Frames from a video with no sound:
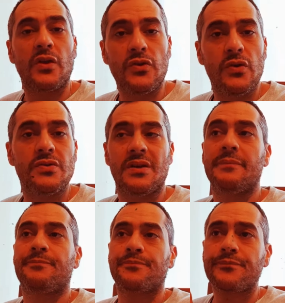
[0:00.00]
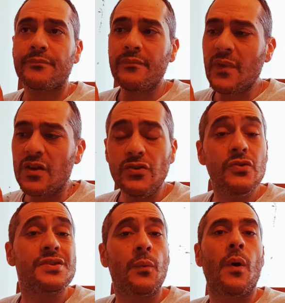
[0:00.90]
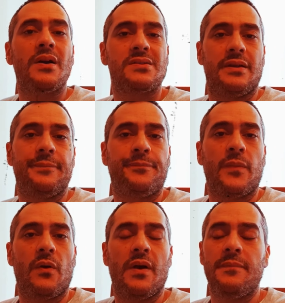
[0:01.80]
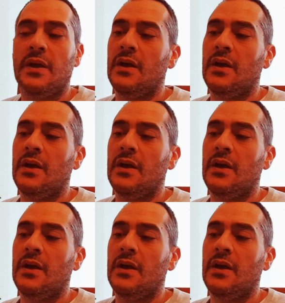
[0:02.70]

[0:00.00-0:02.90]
and use it wisely. All right.